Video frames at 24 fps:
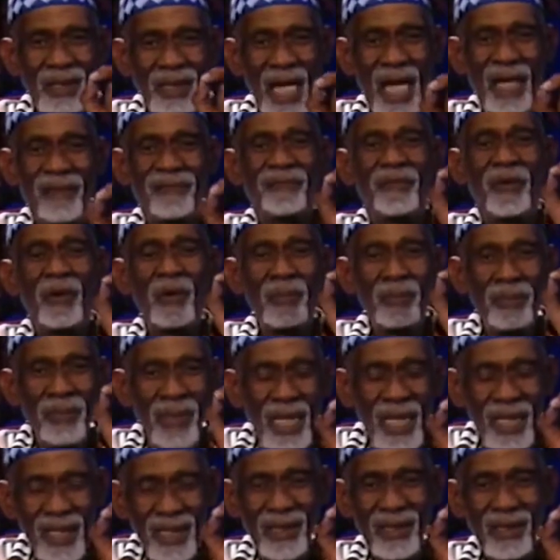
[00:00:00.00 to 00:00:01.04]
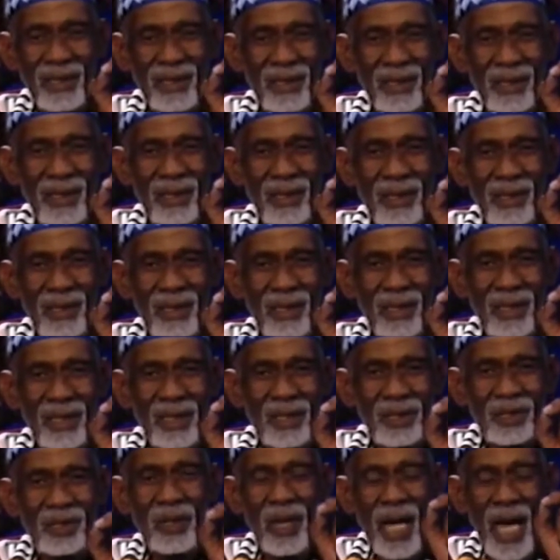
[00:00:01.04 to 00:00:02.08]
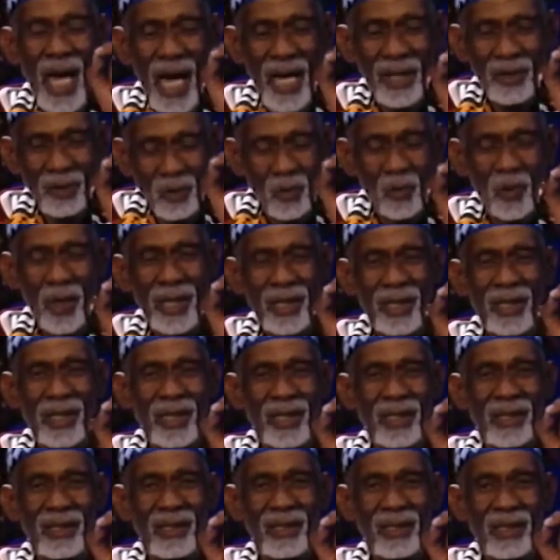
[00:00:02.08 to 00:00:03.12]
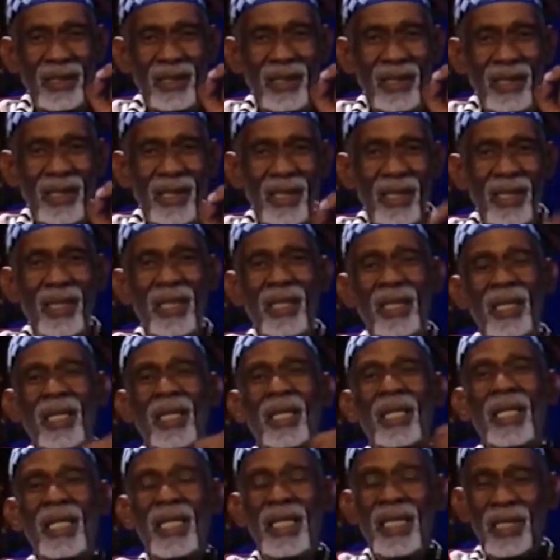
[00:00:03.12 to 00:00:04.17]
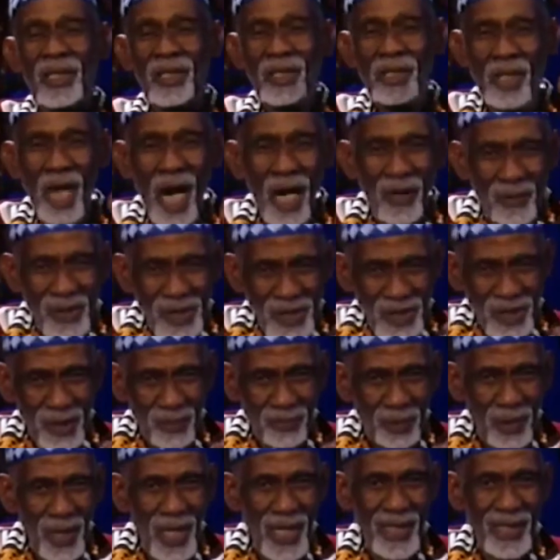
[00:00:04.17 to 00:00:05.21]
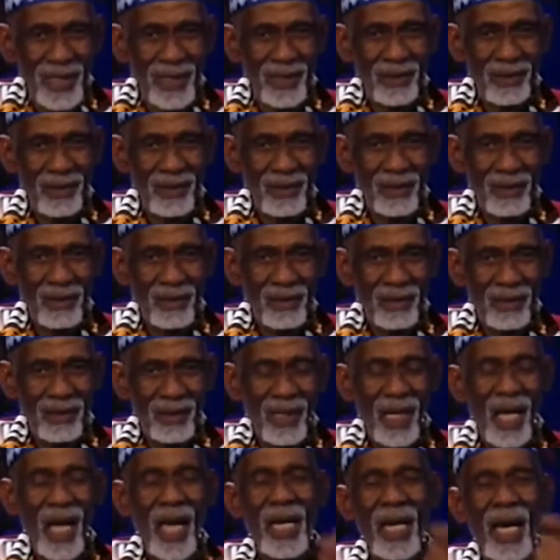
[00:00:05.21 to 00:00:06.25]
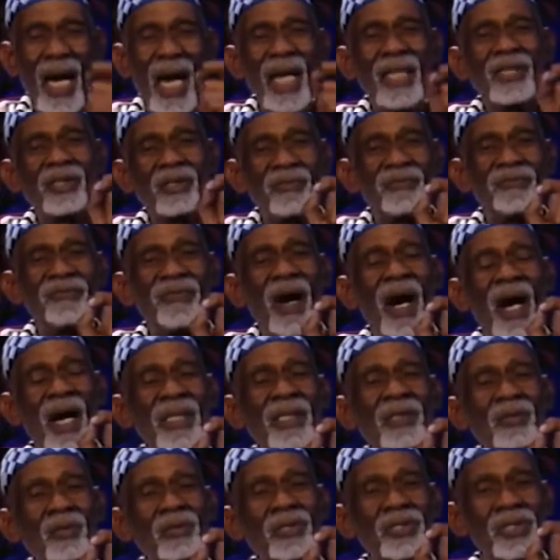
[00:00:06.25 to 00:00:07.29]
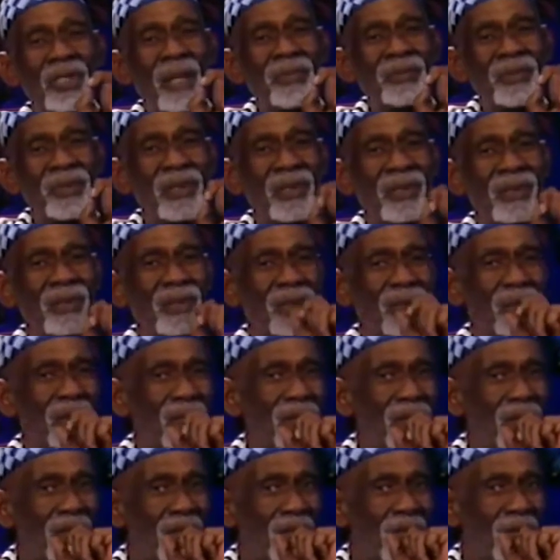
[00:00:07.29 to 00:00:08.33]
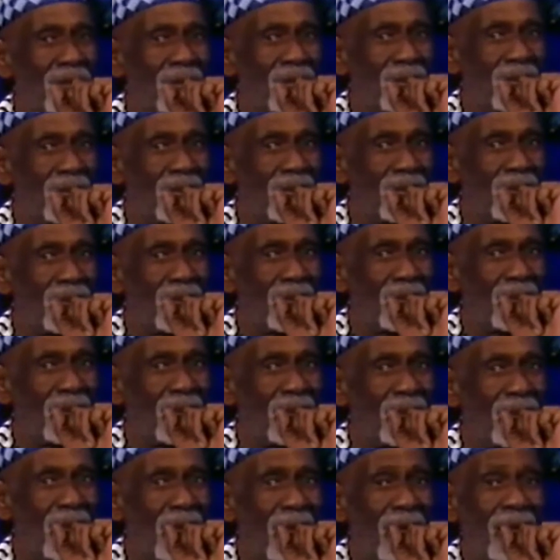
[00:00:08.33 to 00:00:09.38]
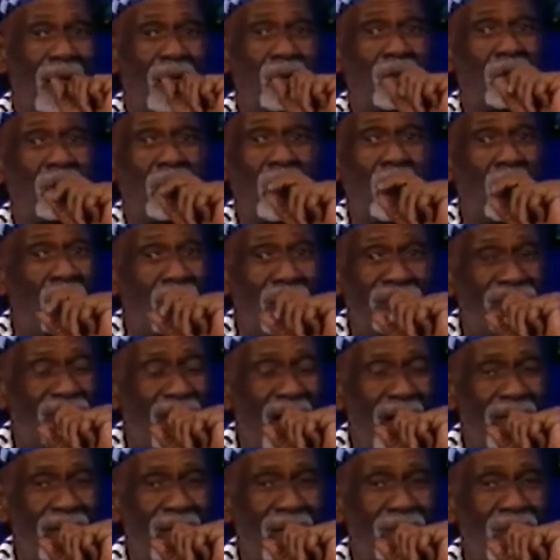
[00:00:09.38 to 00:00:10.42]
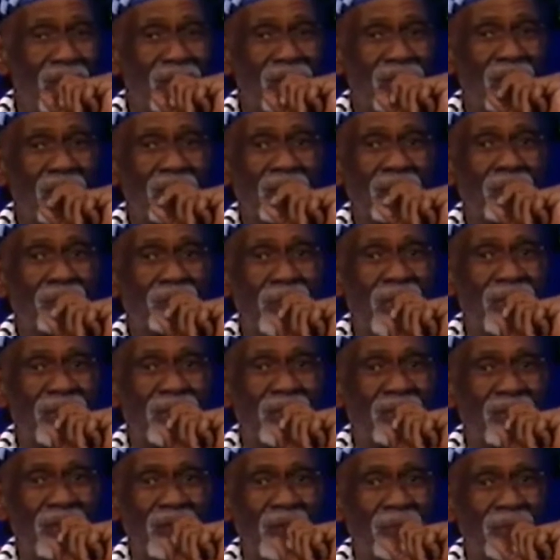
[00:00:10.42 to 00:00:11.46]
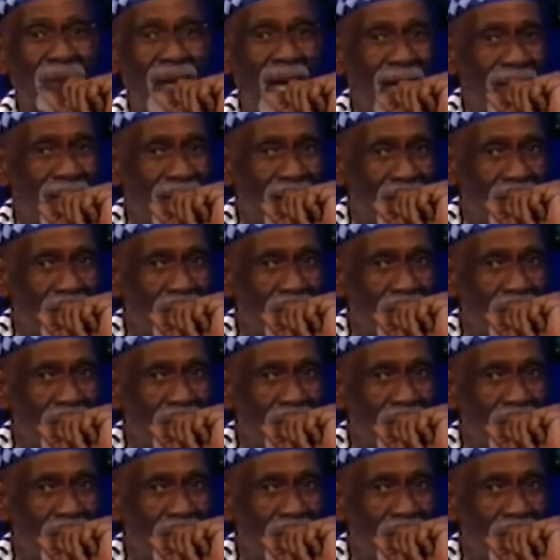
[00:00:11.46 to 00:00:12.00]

that for me to adequately nourish the brain, I had to find those substances. And I could only find them in certain places of the planet.